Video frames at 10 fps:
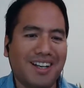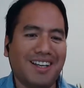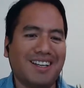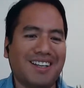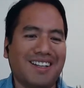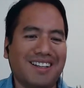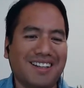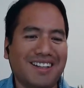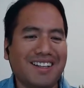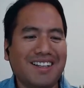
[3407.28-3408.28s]
like
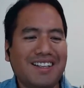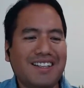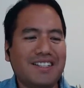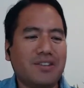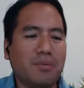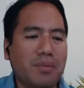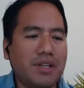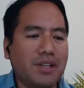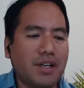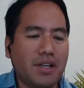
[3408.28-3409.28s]
it's
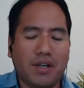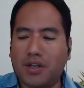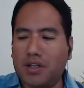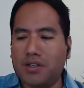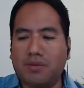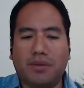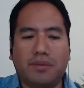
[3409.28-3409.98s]
completely unreachable